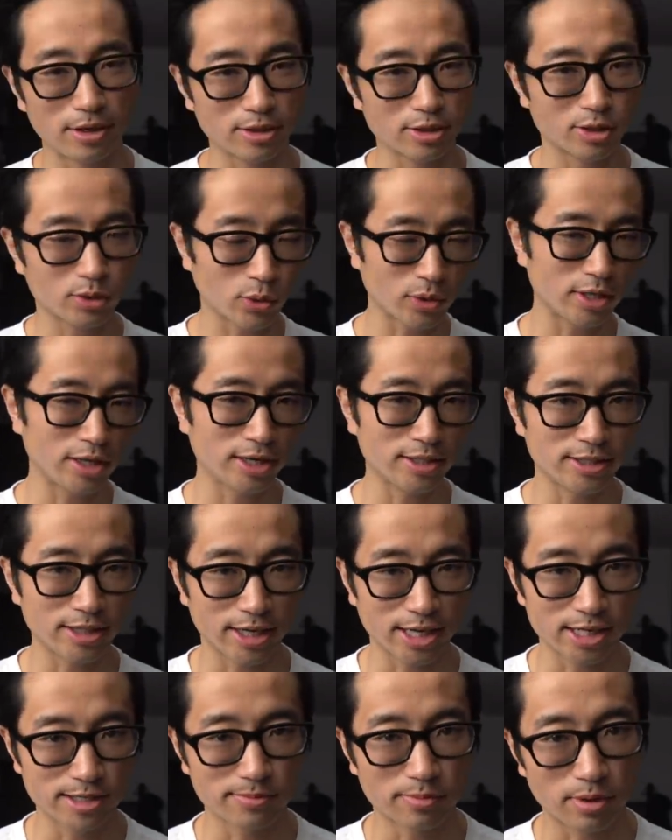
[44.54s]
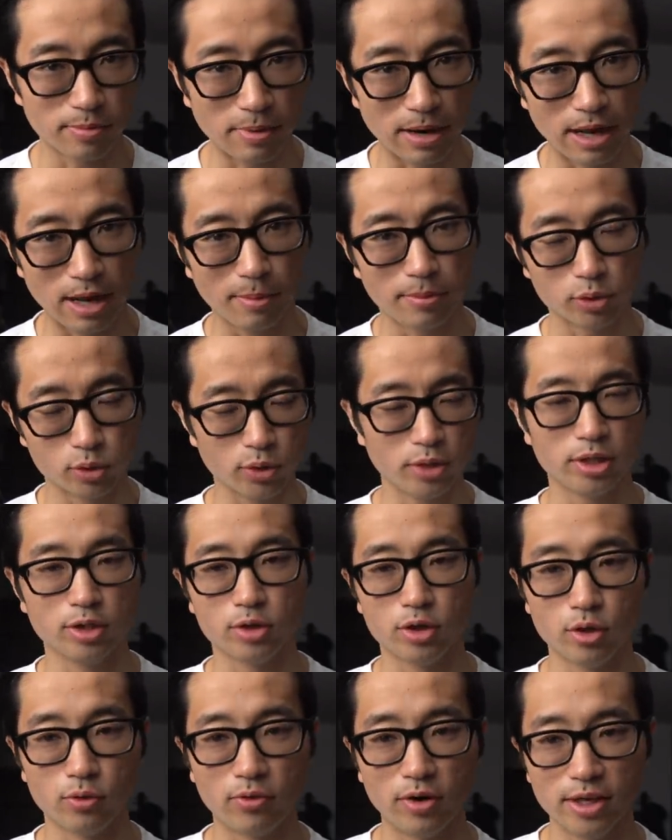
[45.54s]
minutes, 29 seconds per mile between
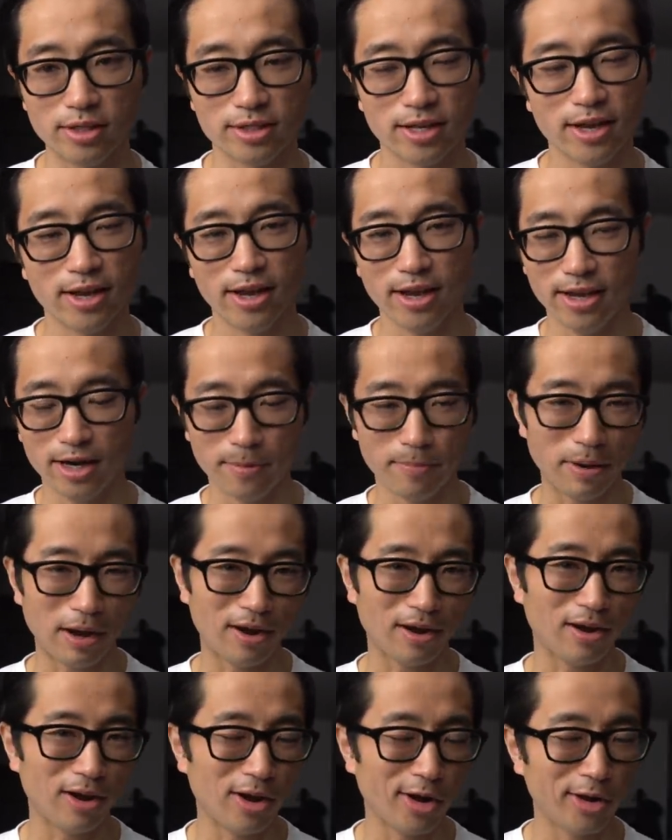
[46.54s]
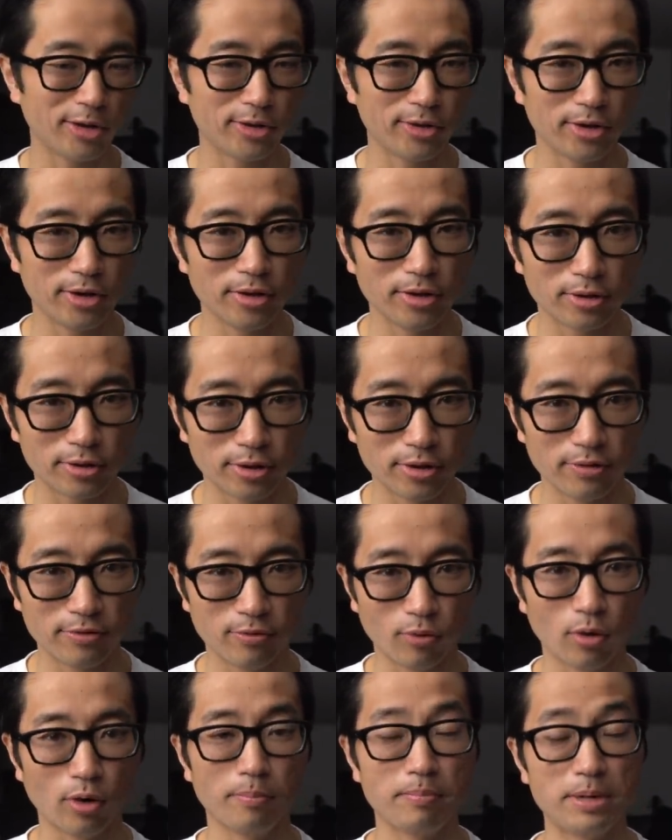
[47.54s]
the two runs, and about
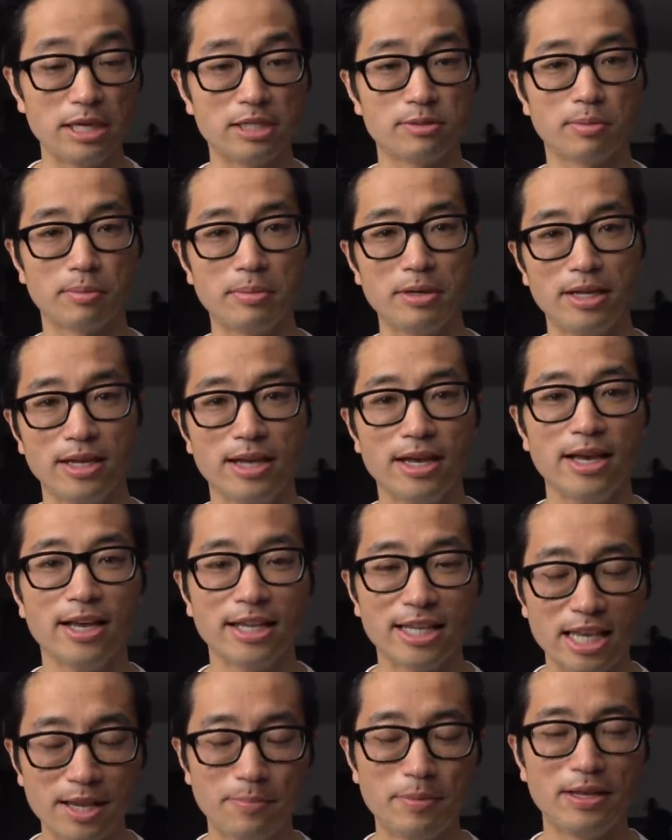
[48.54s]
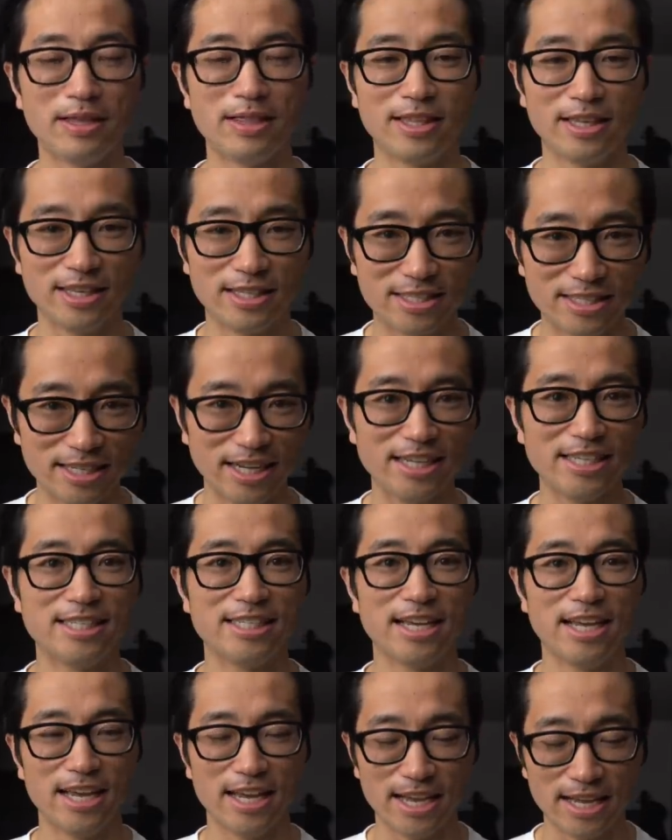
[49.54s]
134 beats per minute, keeping things
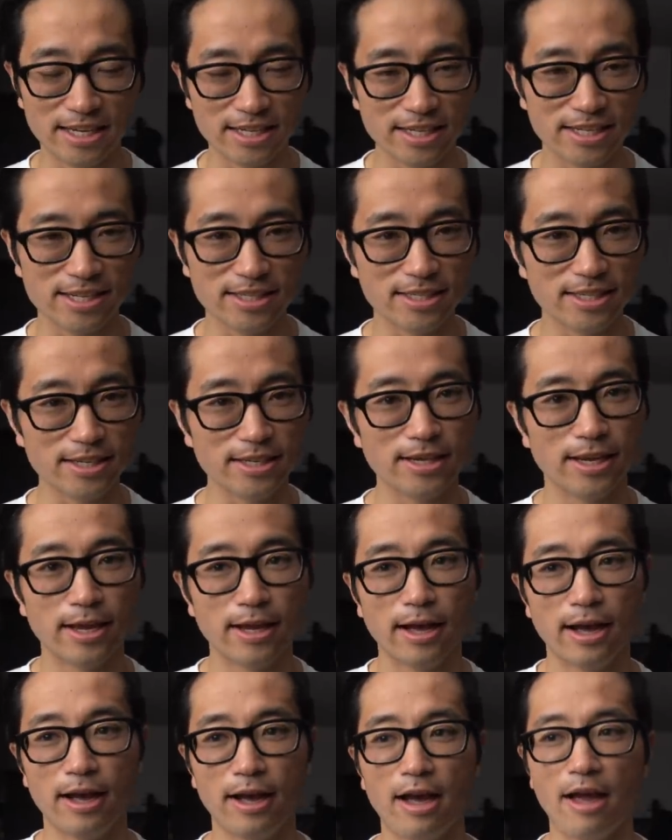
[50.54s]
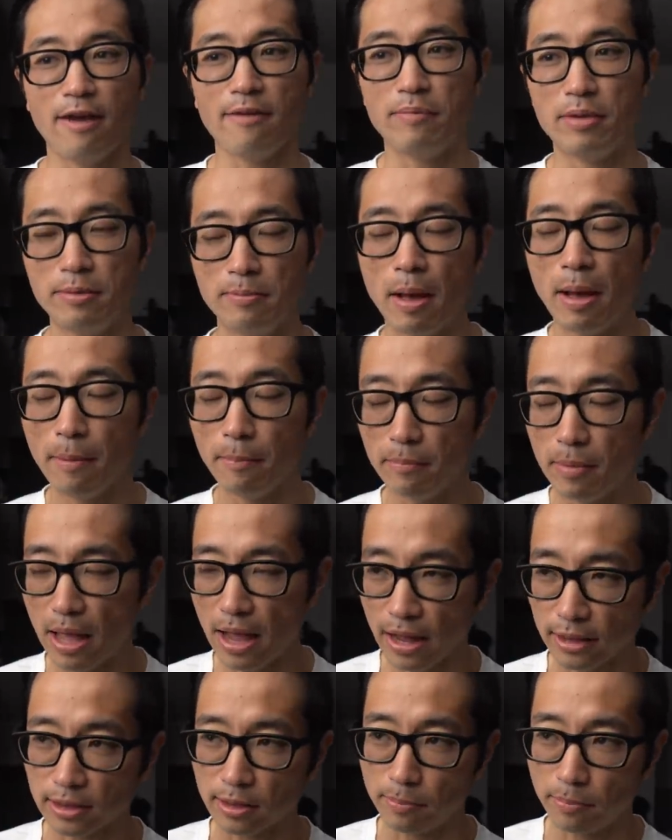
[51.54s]
nice and easy. I've been
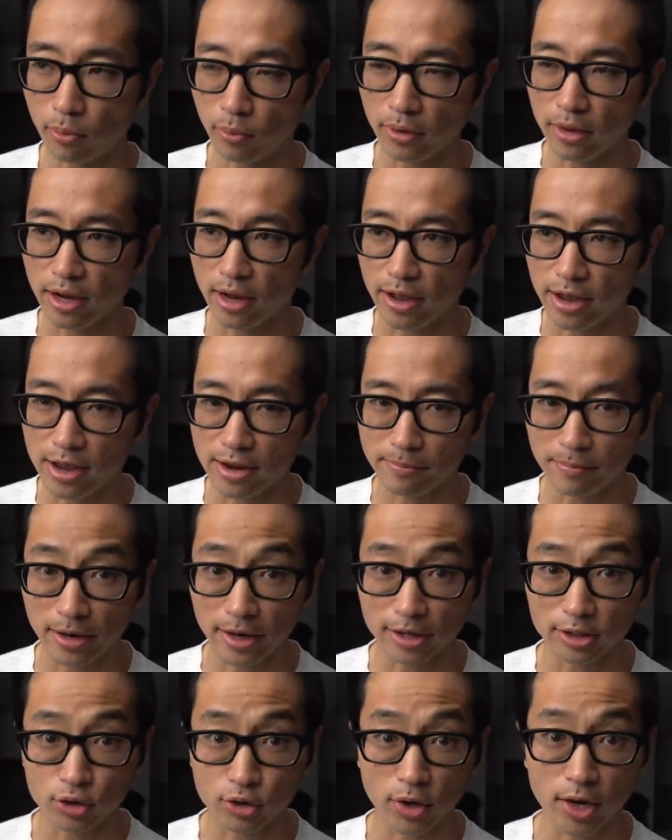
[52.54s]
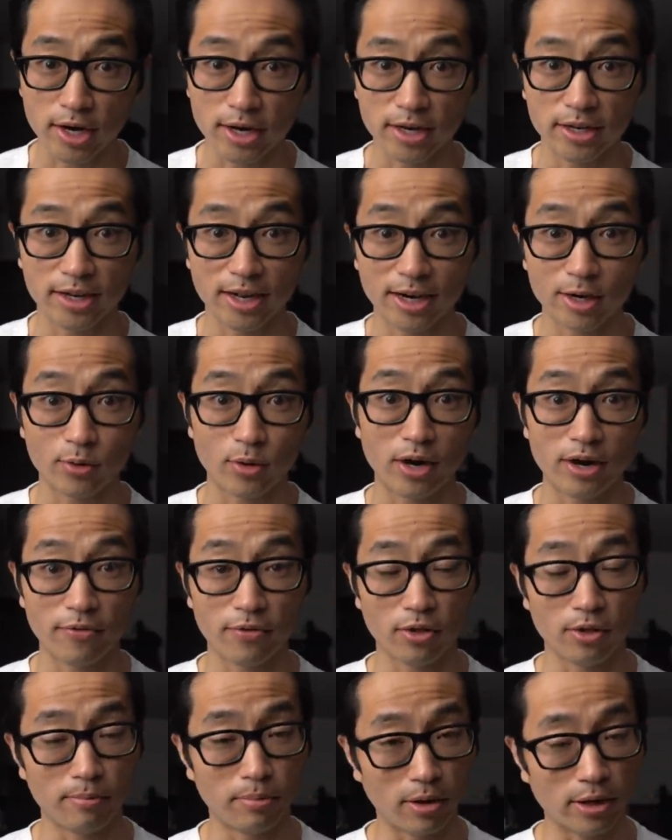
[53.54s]
at the point in my training, getting ready
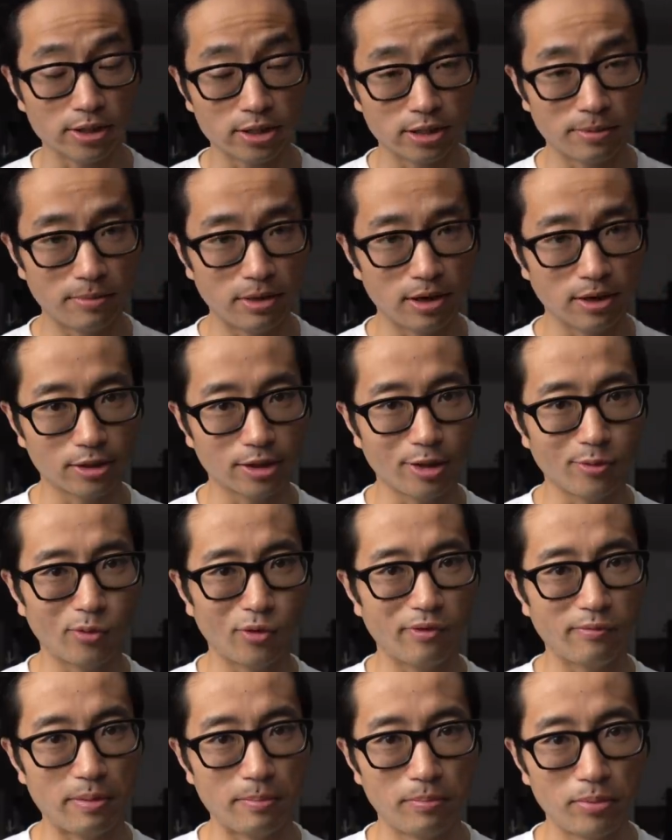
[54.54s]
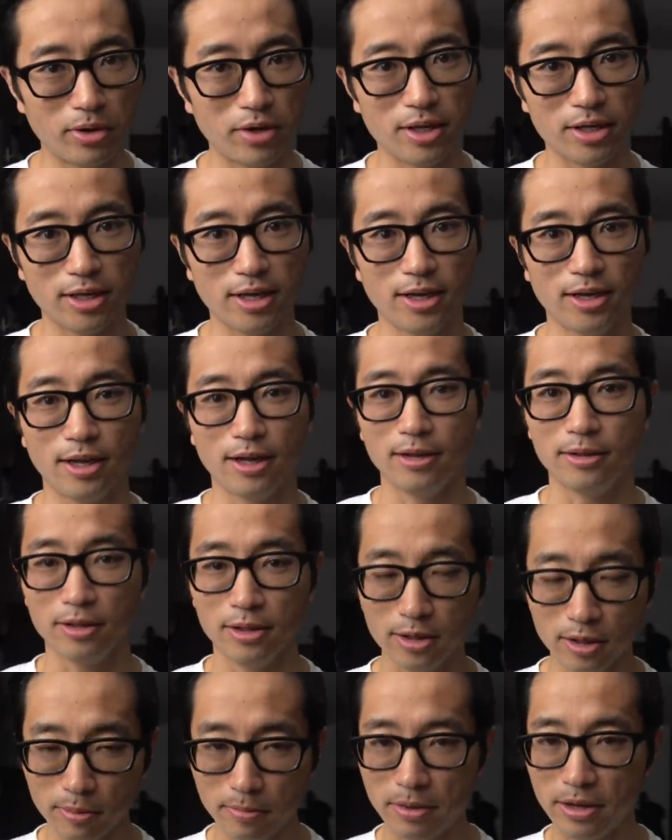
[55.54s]
for the Boston Marathon, where I've been putting in a
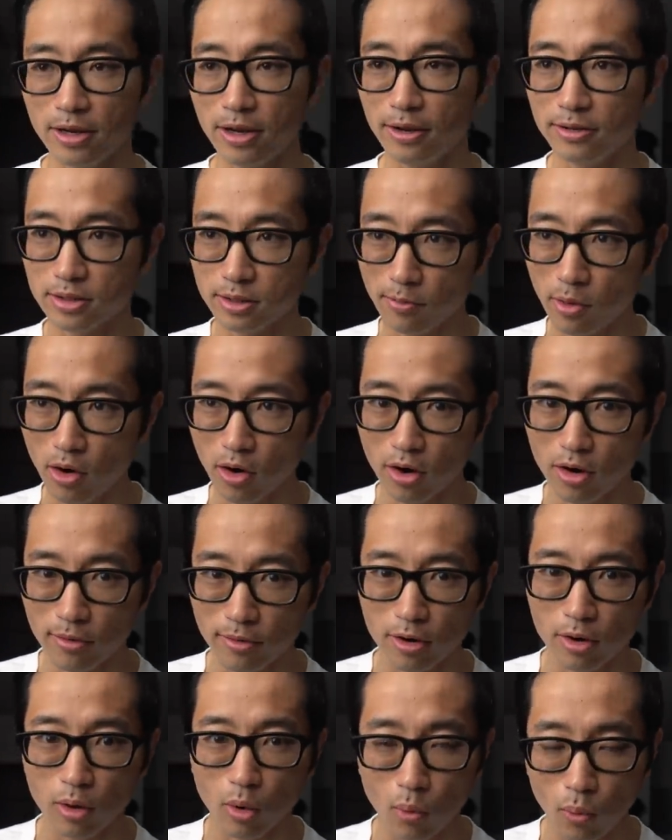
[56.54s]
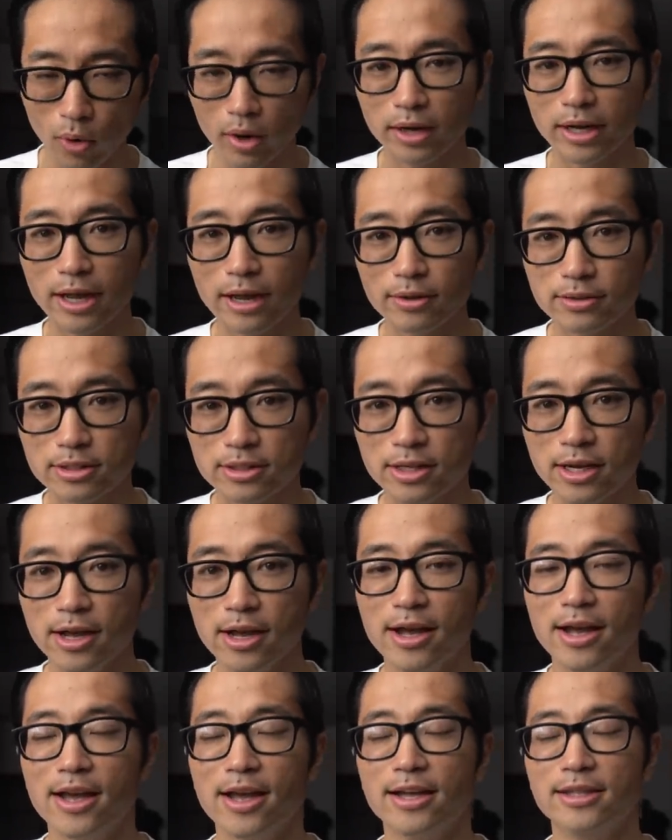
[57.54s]
little bit of some harder workouts,
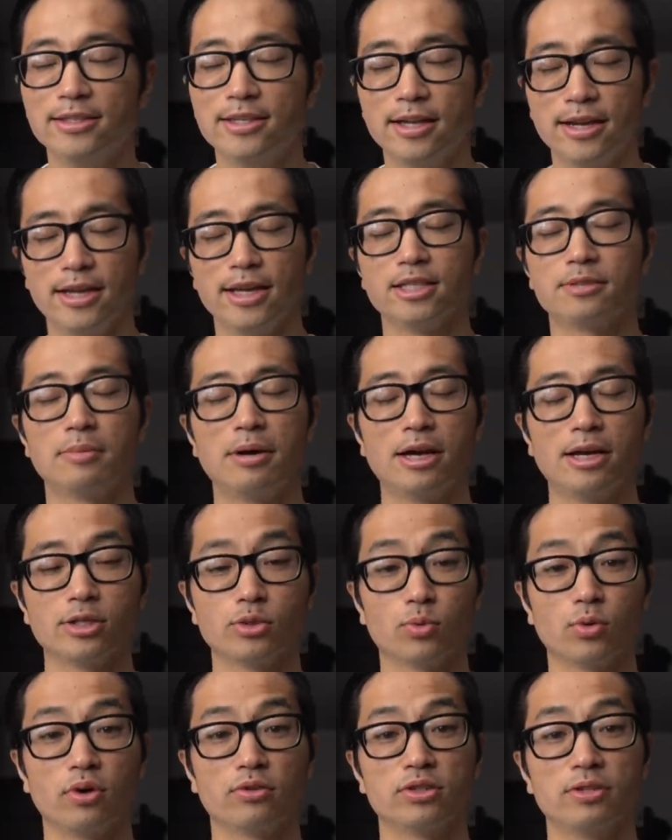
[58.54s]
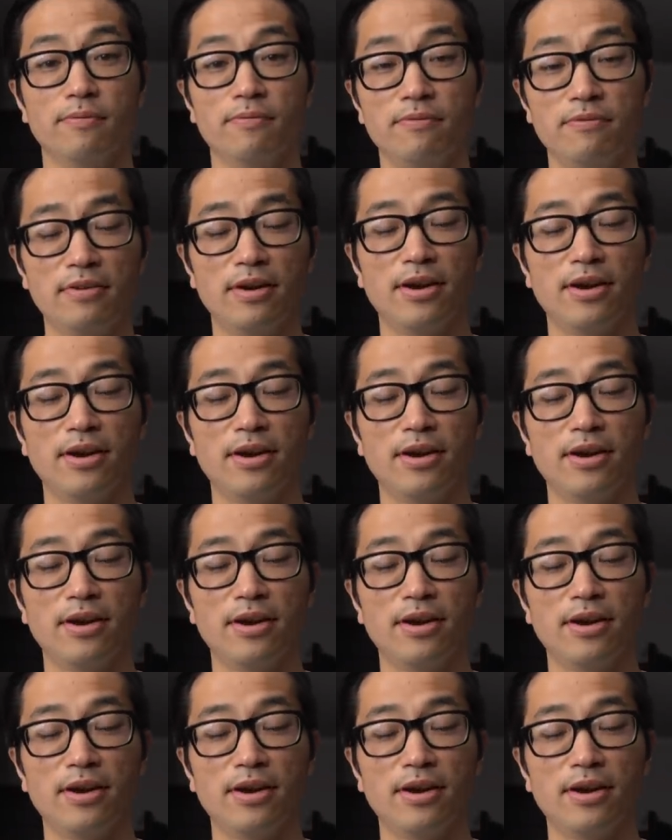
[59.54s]
and today's miles were some